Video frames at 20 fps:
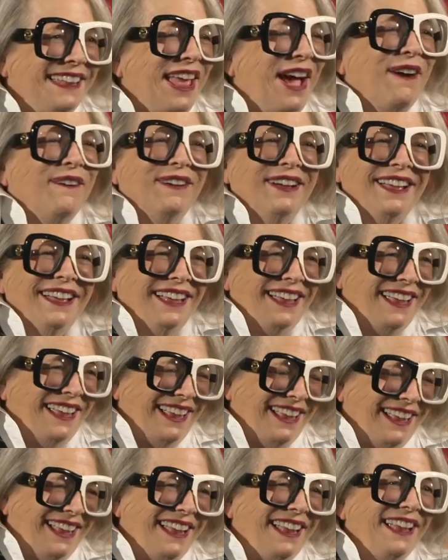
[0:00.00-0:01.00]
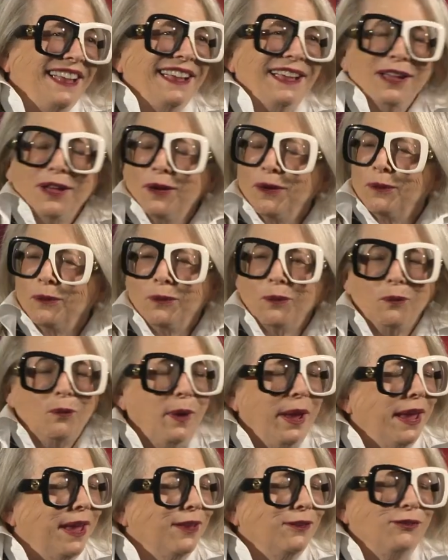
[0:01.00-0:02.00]
No. We are making a junket score.
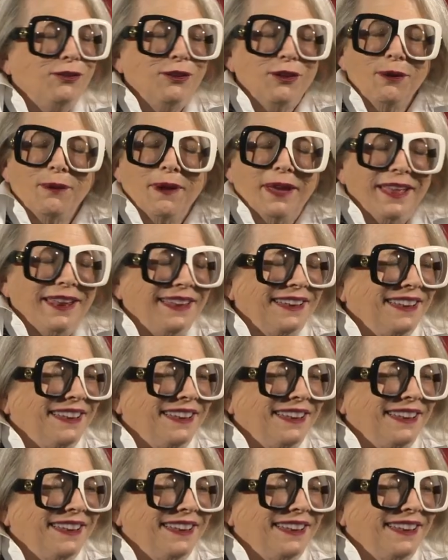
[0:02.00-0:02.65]
We can do it.